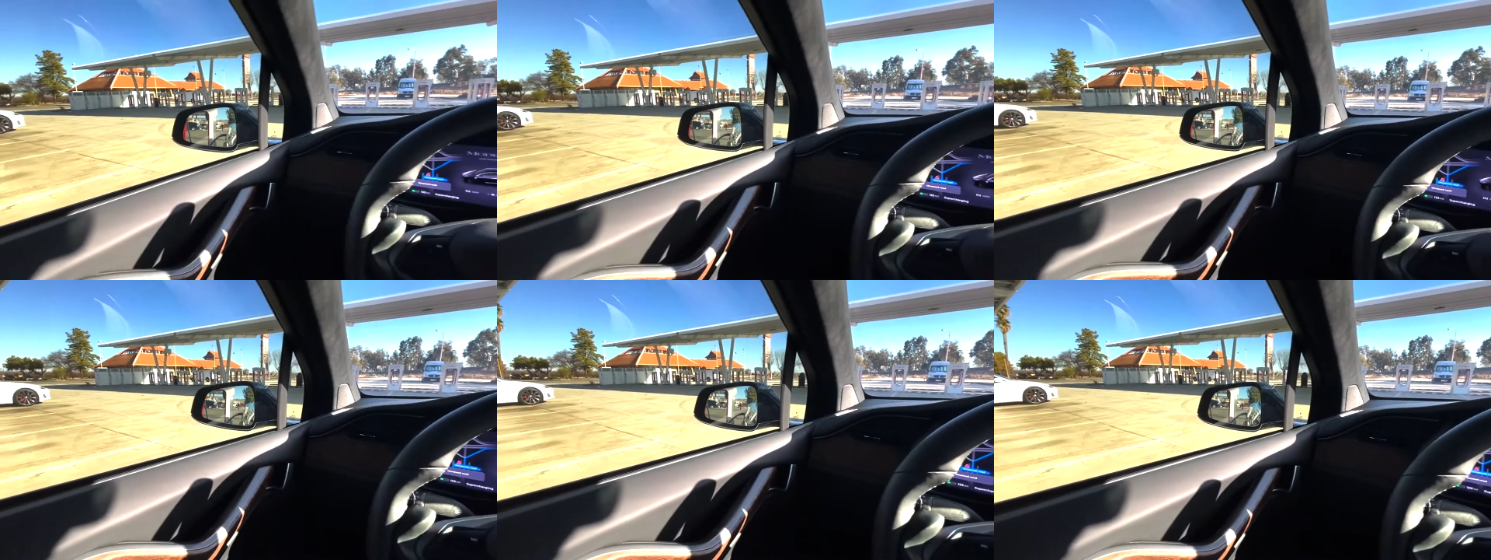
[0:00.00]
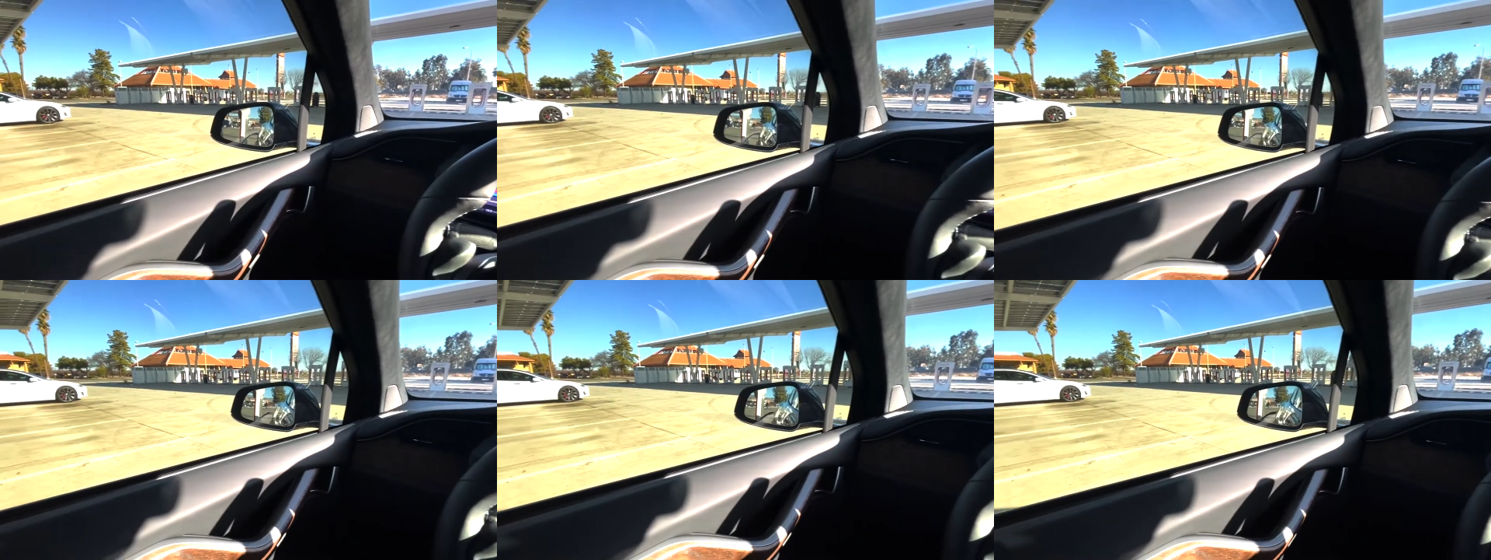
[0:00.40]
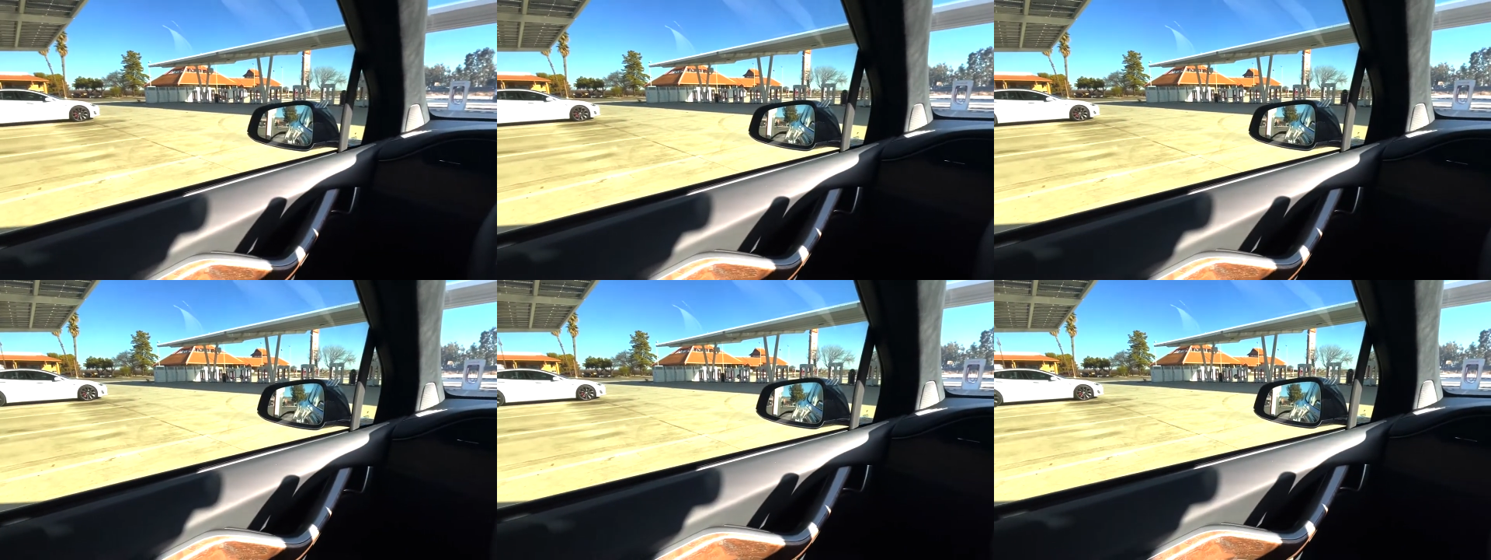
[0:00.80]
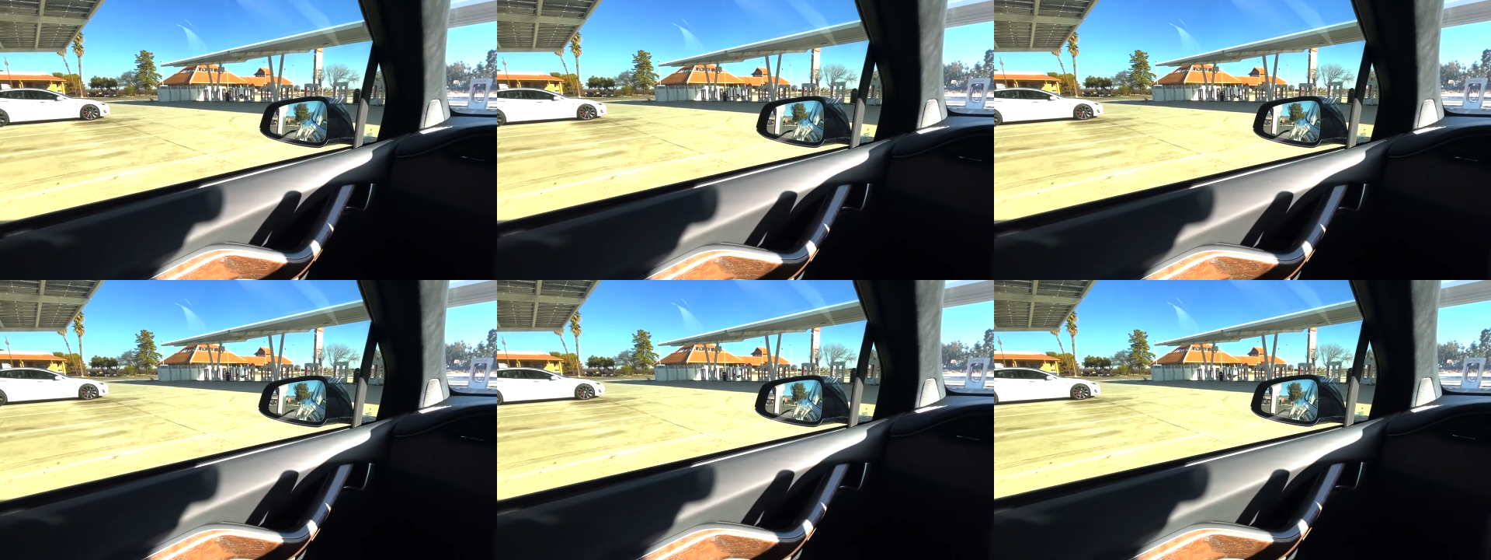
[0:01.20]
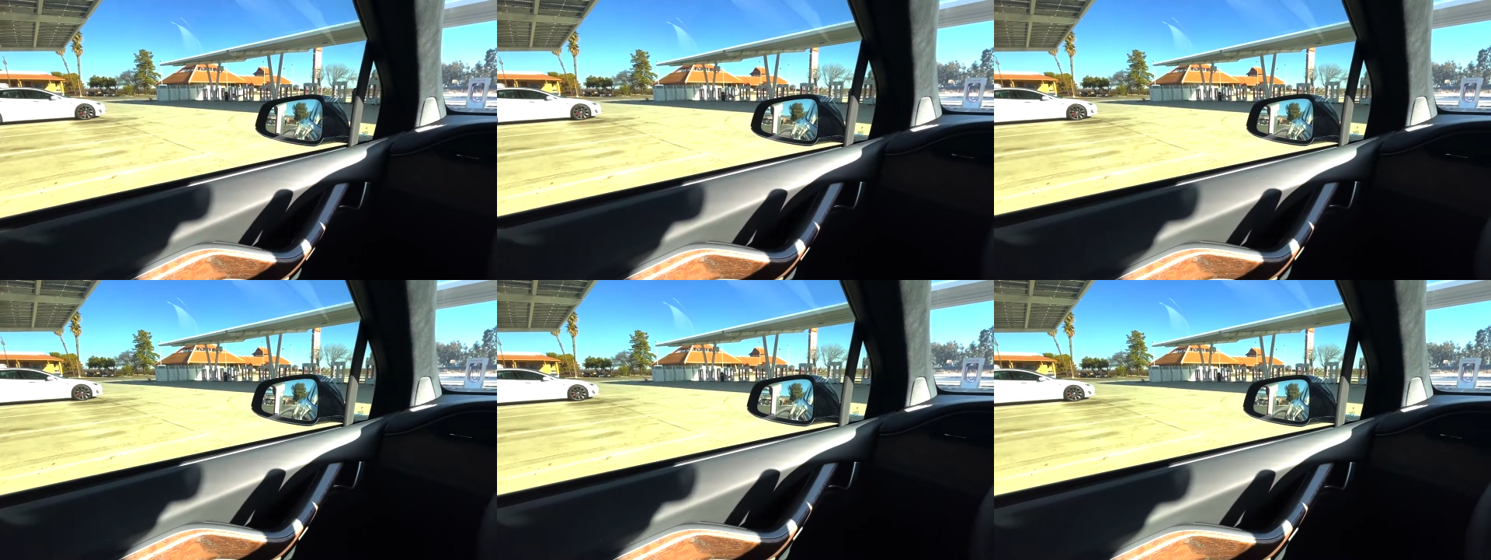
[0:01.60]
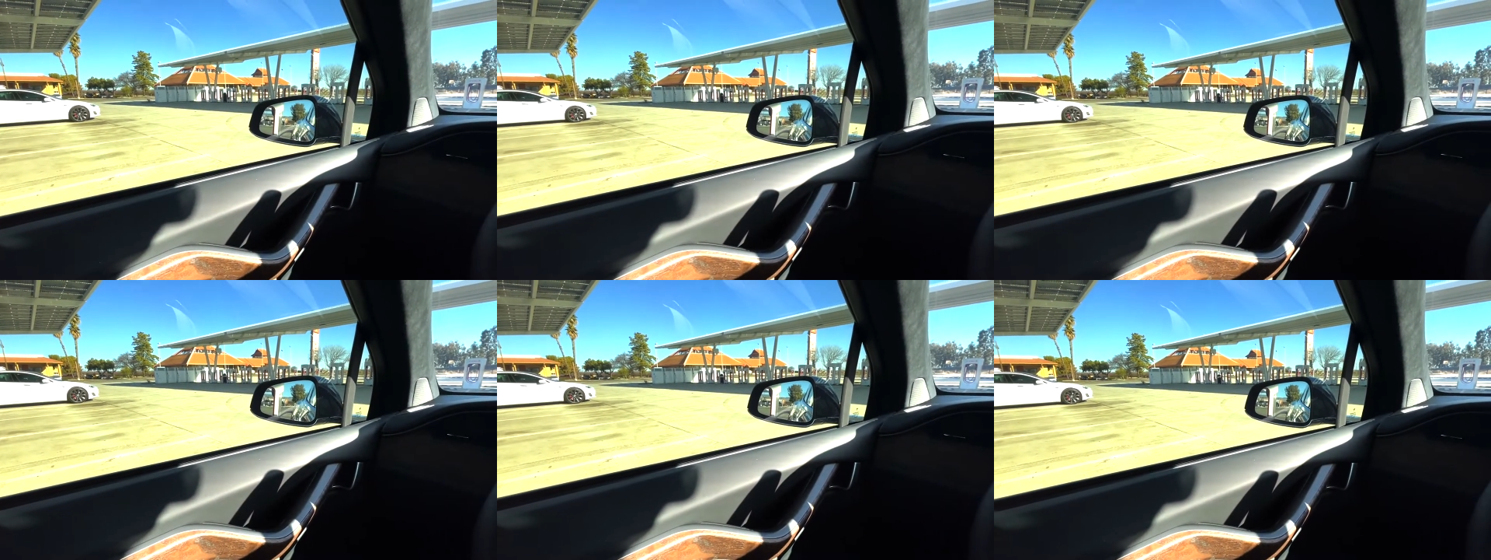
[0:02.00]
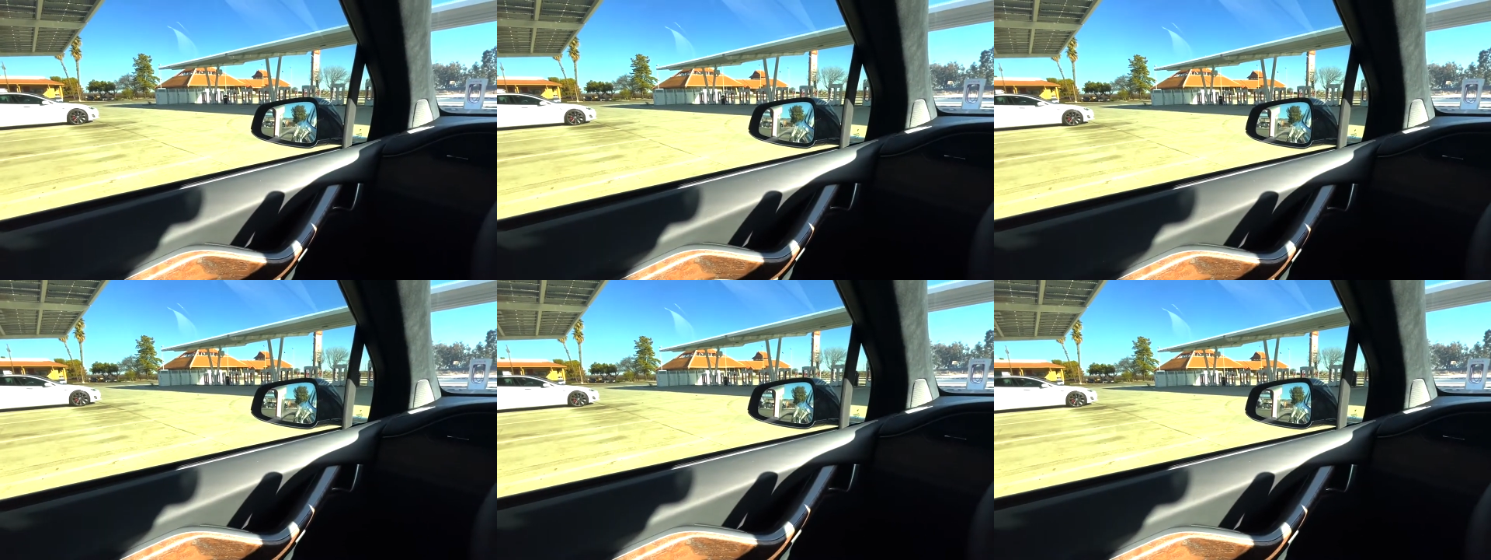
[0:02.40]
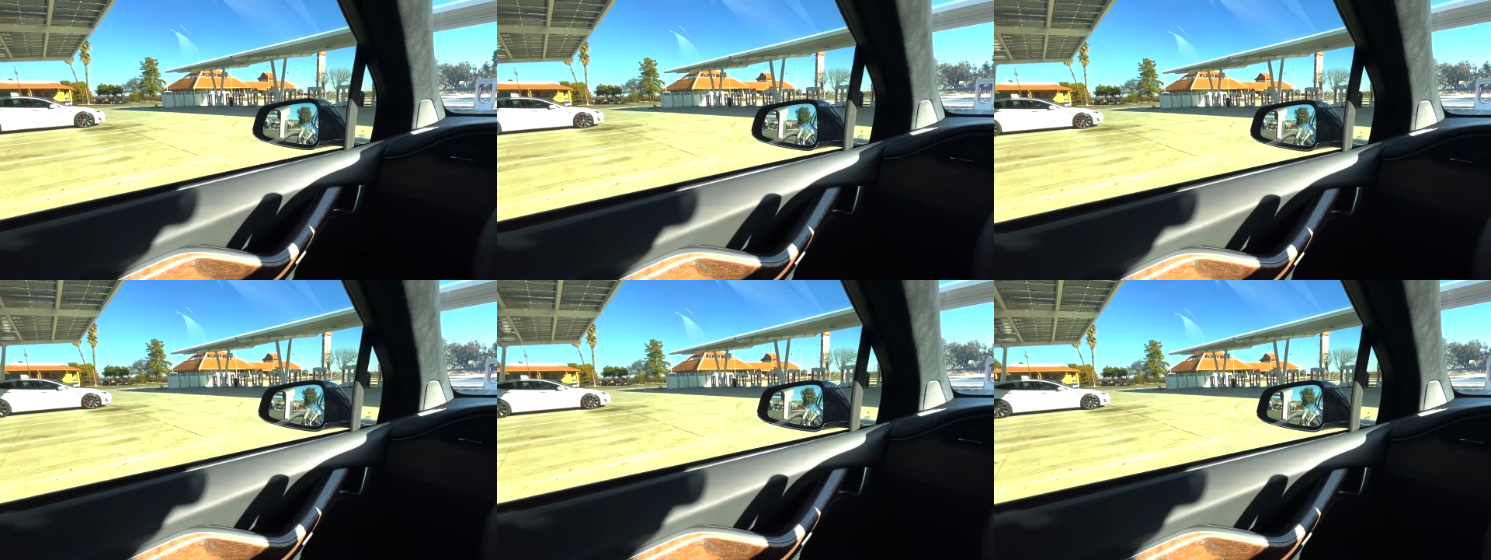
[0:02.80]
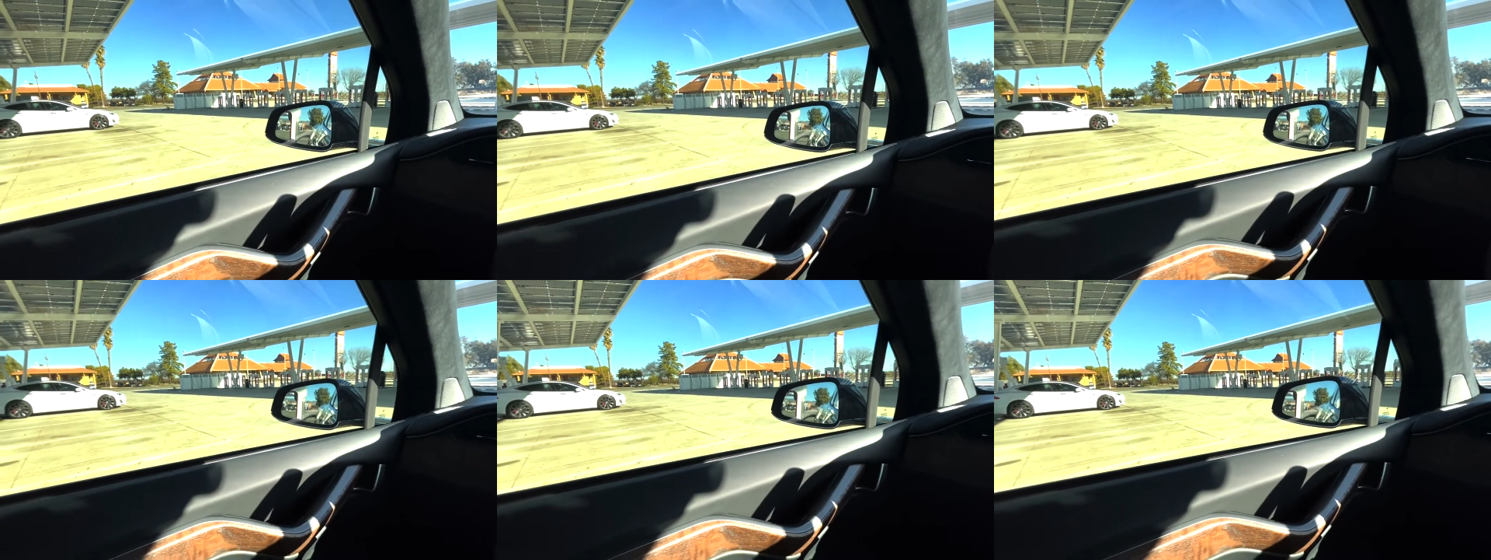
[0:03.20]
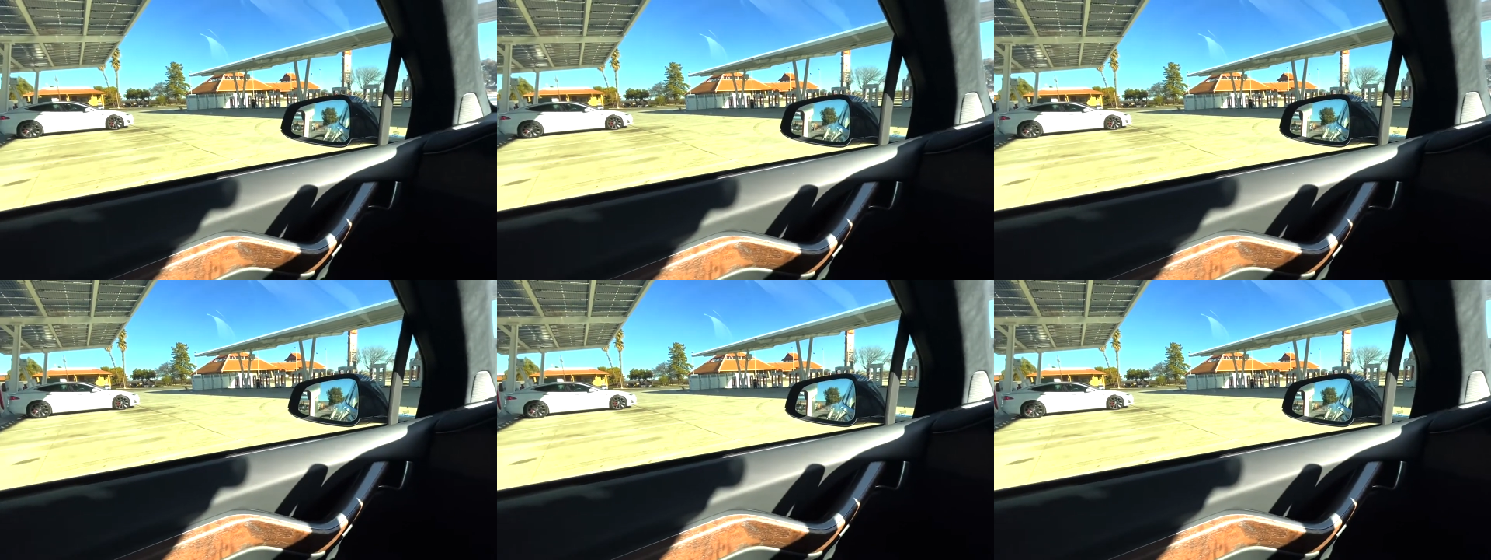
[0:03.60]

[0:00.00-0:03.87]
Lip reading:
Nobody's mouth can be seen.